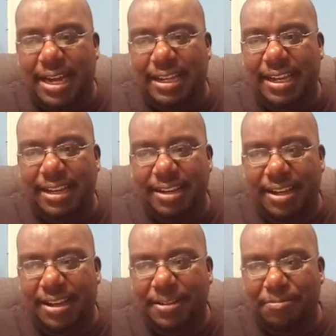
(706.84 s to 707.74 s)
And
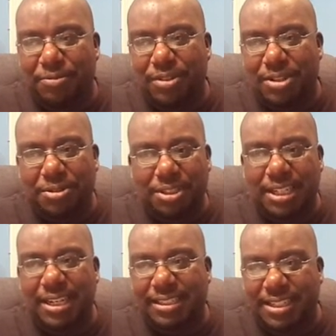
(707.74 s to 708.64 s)
uh, so
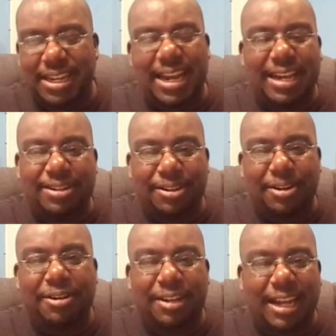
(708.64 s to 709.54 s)
she she had to
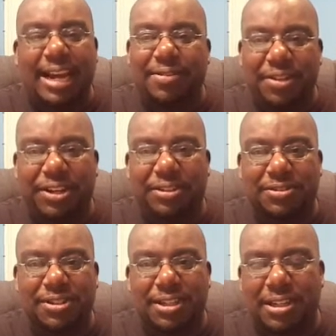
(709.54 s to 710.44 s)
learn a lot of
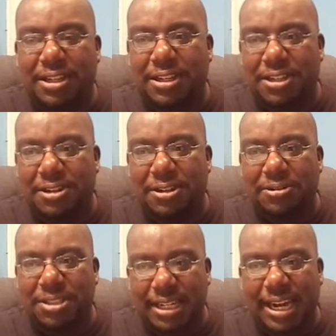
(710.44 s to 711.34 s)
things. You know,
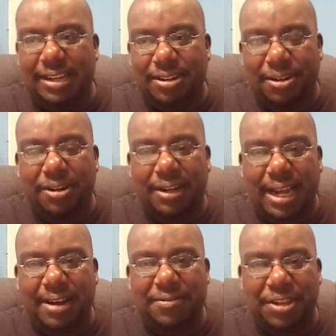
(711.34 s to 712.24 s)
she had to learn a
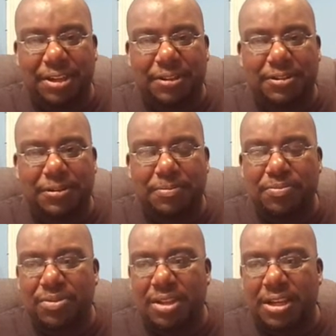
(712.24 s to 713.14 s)
lot of things.
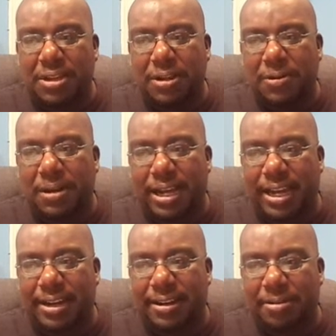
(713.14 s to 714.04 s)
You know,
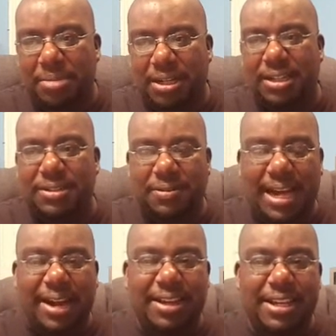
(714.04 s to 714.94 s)
and because of
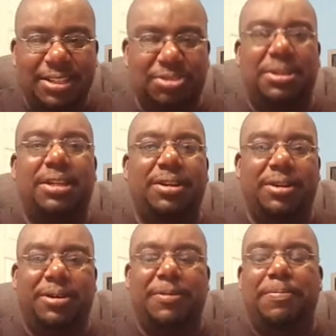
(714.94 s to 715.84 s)
how he treated
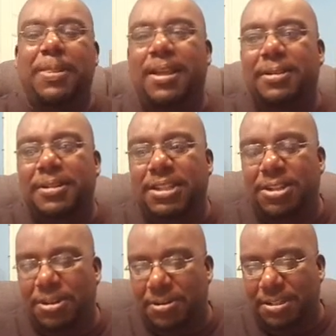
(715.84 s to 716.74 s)
her, you
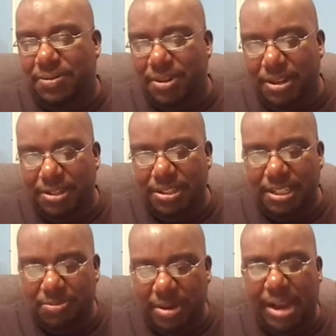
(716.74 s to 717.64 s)
know, as far as
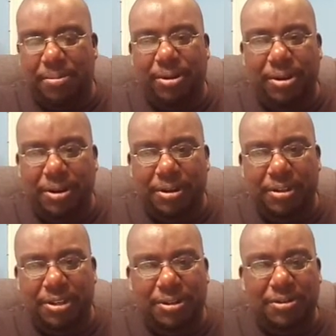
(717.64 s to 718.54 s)
just pampering her,
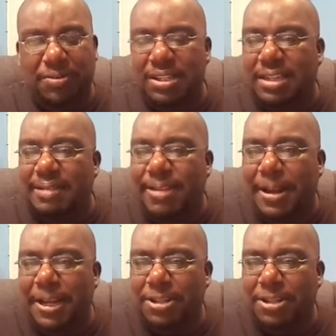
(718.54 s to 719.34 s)
you know, and things like that.